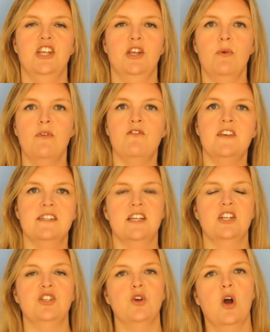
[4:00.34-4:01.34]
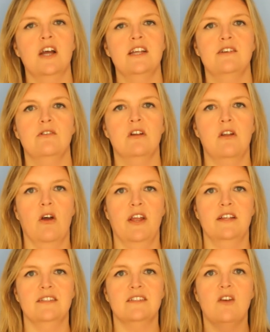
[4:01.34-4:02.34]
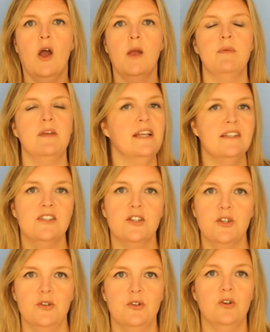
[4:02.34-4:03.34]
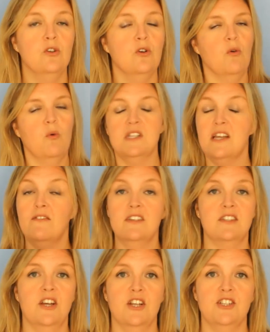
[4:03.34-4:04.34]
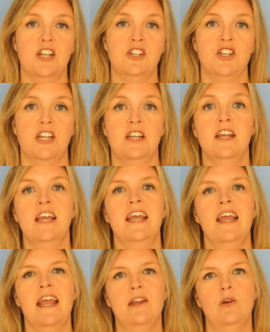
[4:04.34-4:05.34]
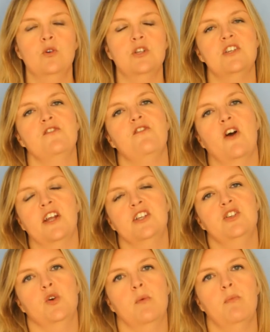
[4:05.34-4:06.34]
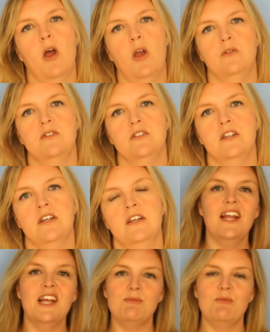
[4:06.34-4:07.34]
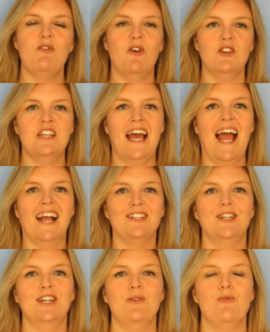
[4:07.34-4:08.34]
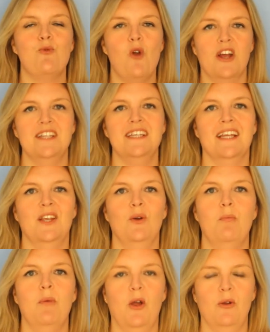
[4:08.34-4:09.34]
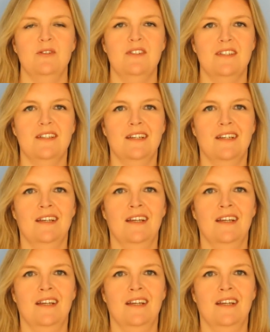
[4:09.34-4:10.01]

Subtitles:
you envisage your ideal clients typing into Google or whatever search engine in order to find your post? So let's move on to actually writing your post.